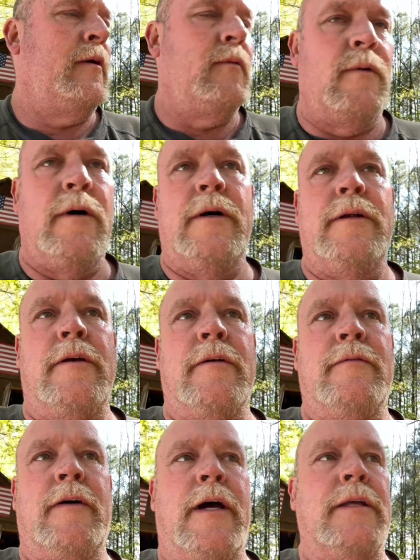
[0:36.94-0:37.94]
one, you
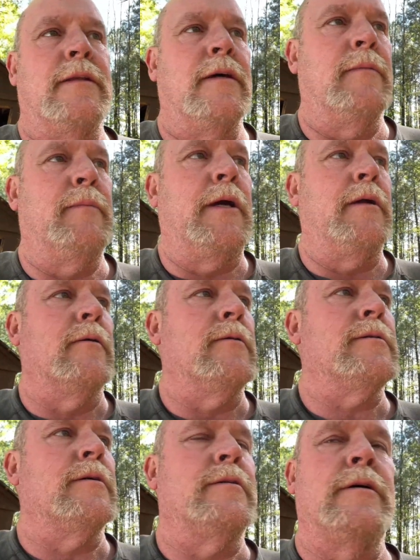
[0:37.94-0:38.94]
invite the
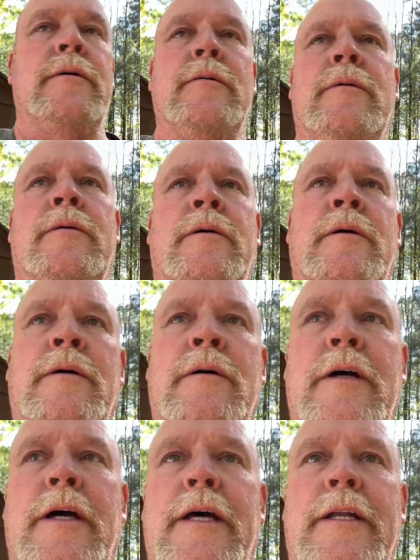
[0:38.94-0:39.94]
beetles, and two,
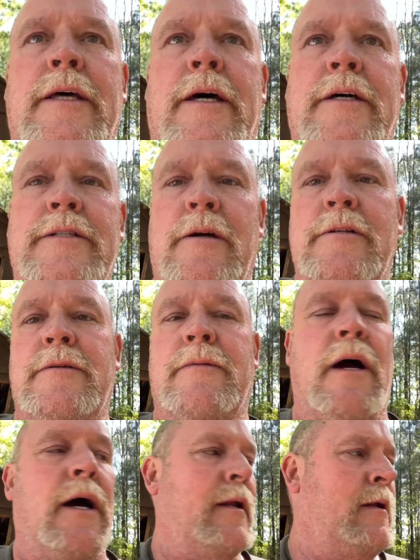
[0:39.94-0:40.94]
it uh, starts to
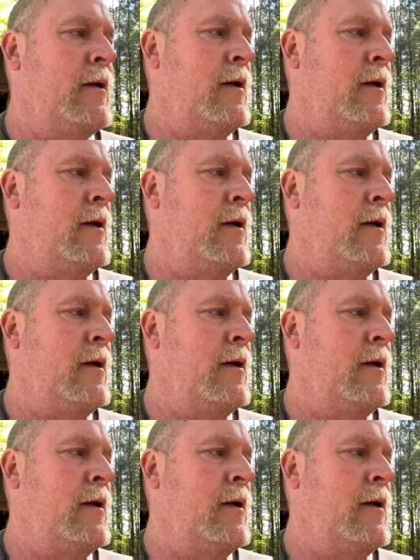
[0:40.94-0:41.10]
rot.